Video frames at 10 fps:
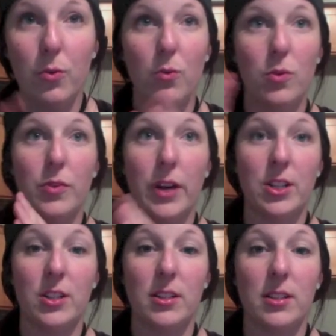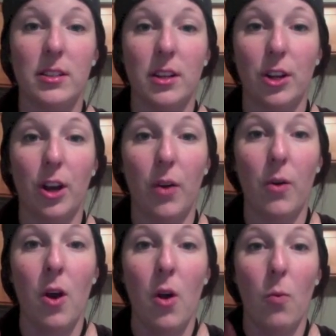directions this is going to go.
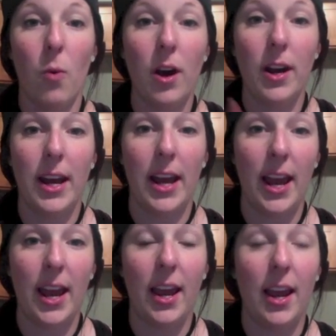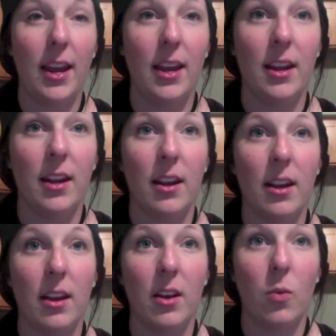One,
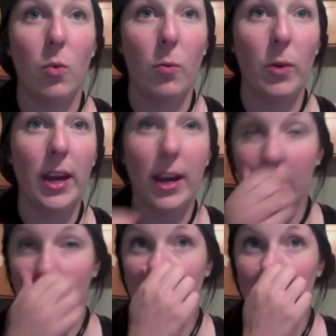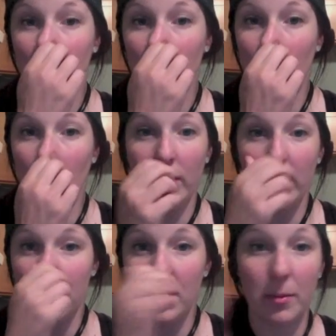when we get into a
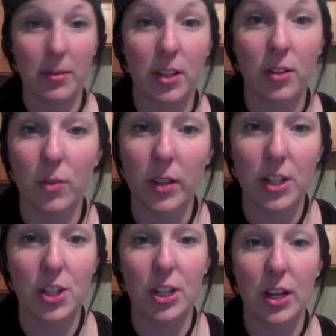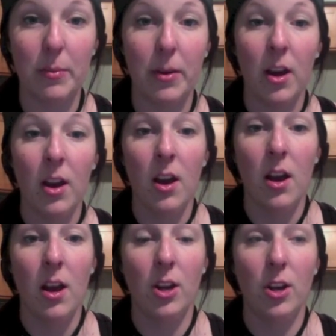relationship, it's a new relationship,
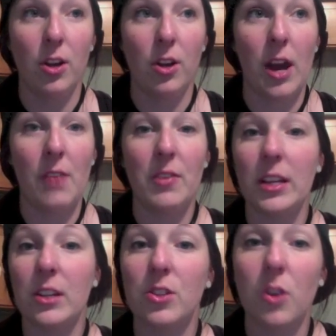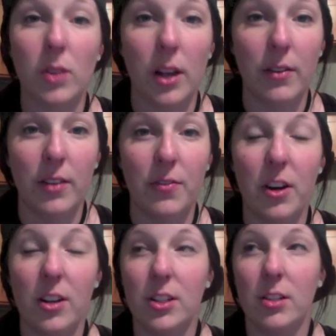everything's so lovey at
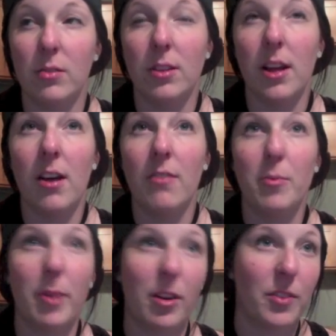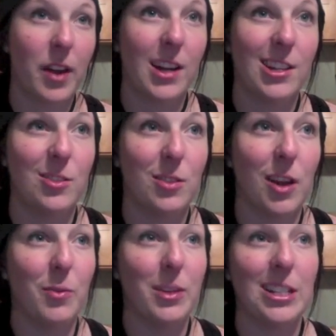first. You love the butterflies. You
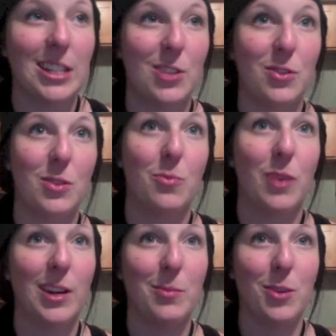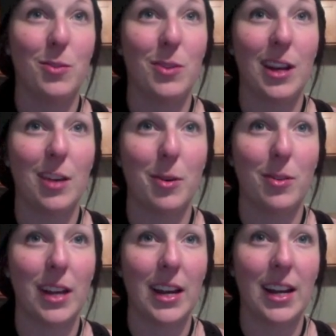love when they send you some random cute thing
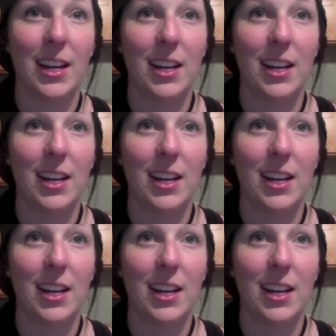about like,